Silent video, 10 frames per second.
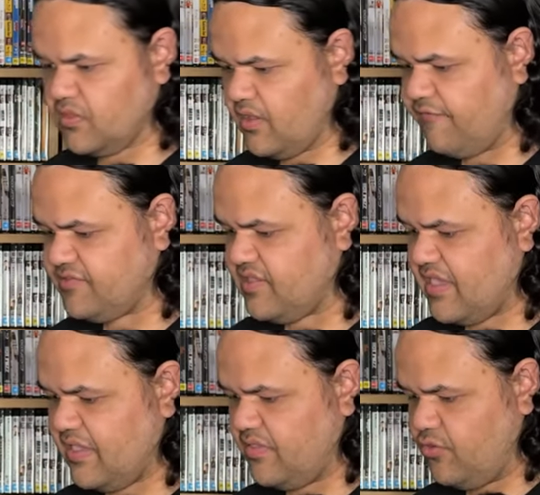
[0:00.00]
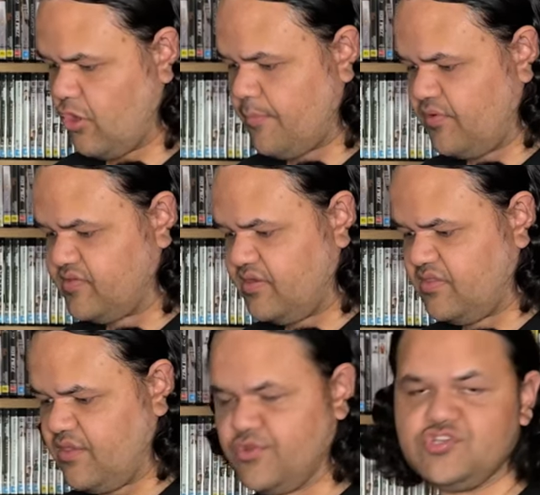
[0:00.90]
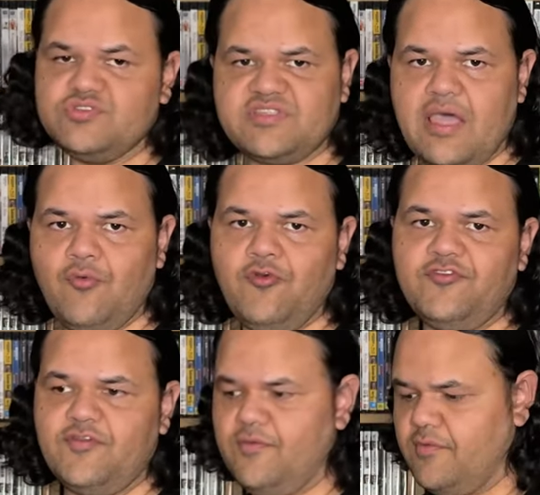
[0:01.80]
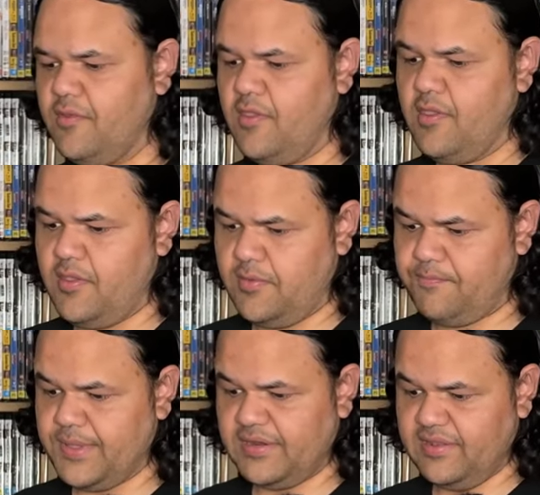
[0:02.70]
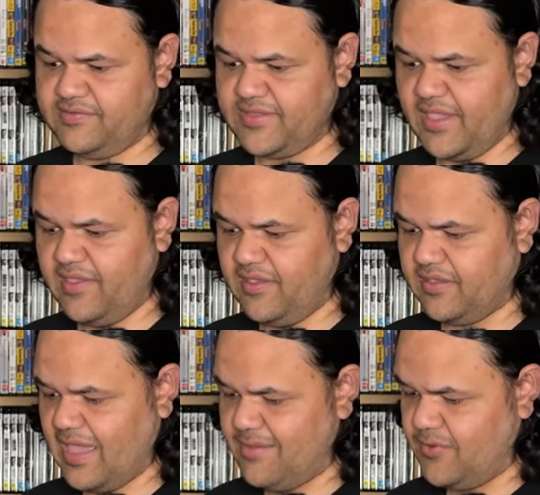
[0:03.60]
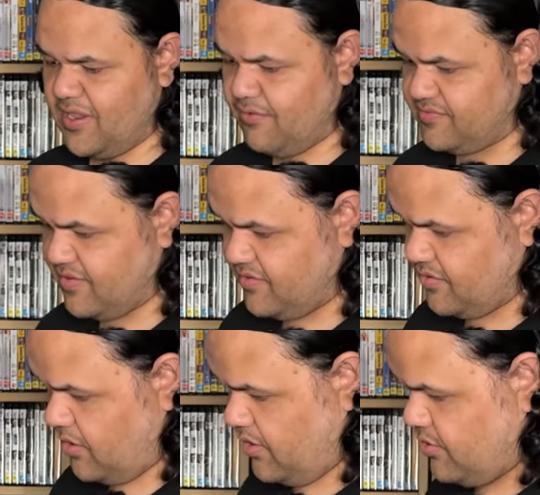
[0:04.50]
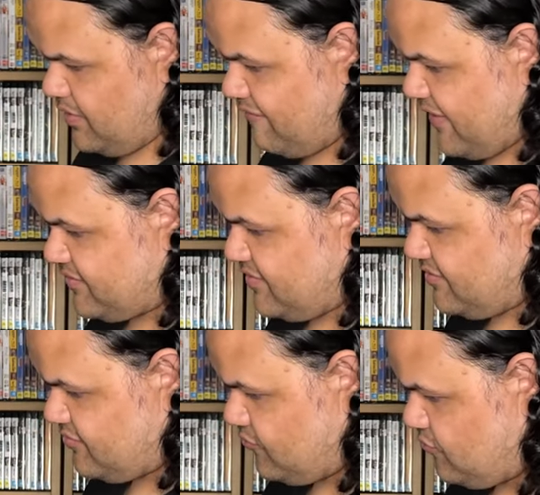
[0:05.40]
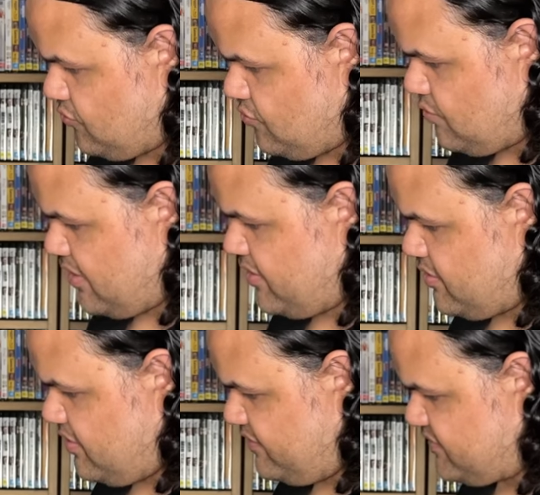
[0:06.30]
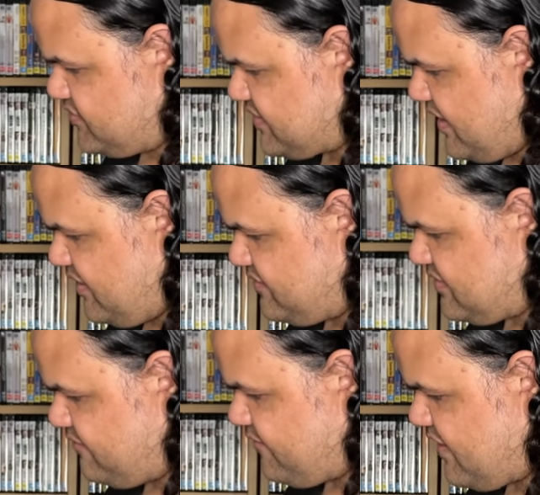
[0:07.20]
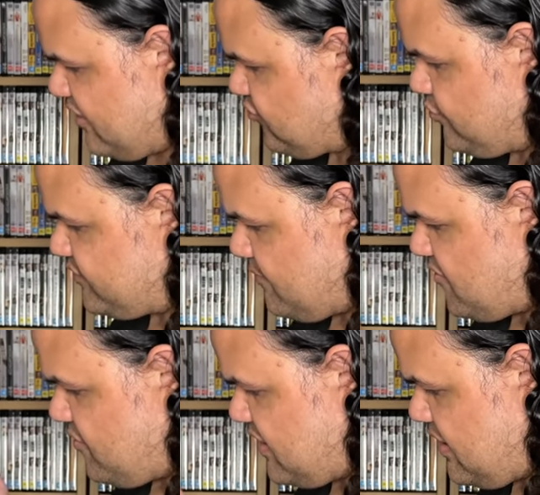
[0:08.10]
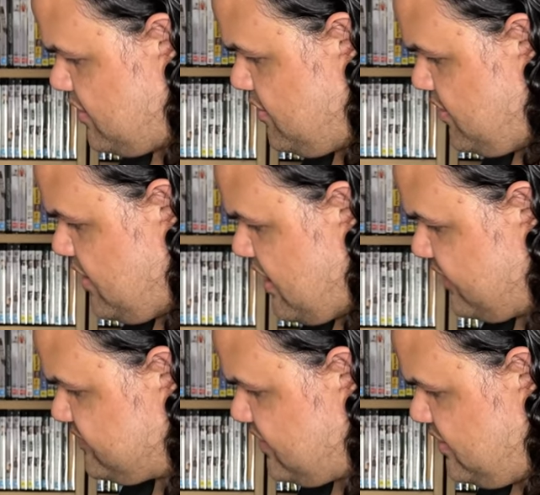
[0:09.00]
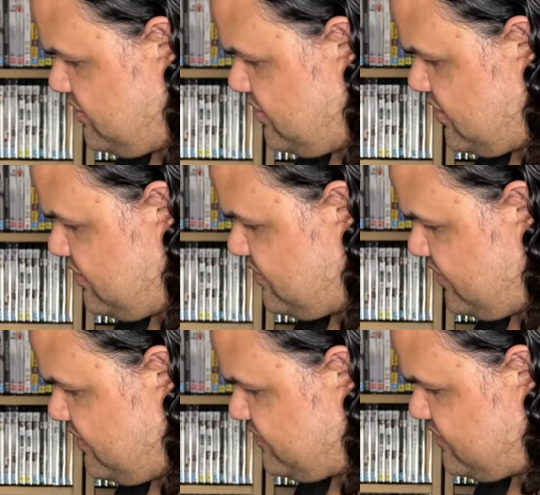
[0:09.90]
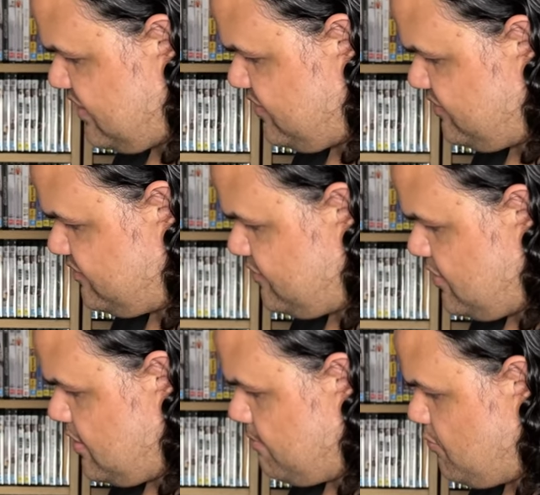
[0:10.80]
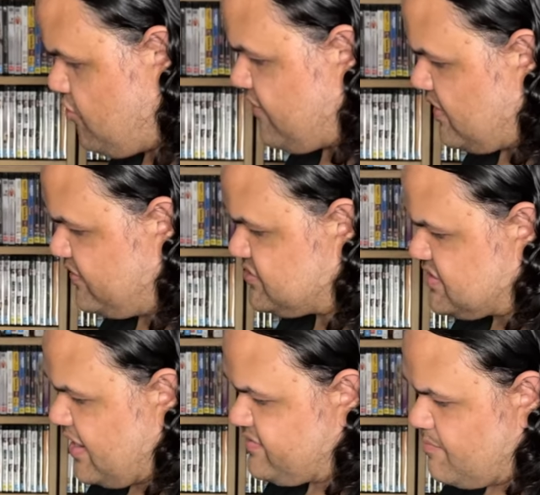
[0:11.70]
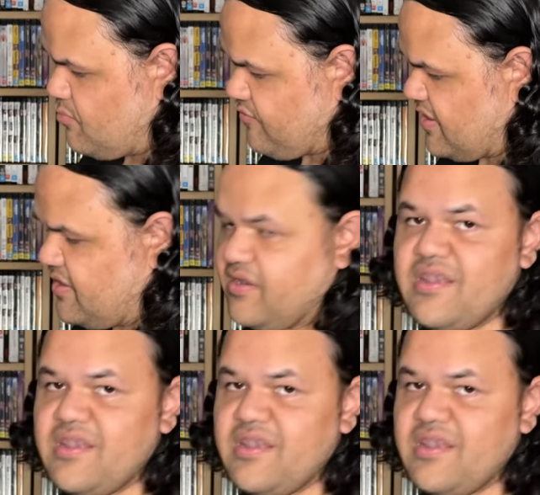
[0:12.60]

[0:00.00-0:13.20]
Now, obviously, New Hope wasn't the original Star Wars, but let's say it came on here and said, oh, you'll have access to, I don't know, let's just say it said theatrical somewhere on here. Extended and deleted scenes. Movie. Let's just say it said movie.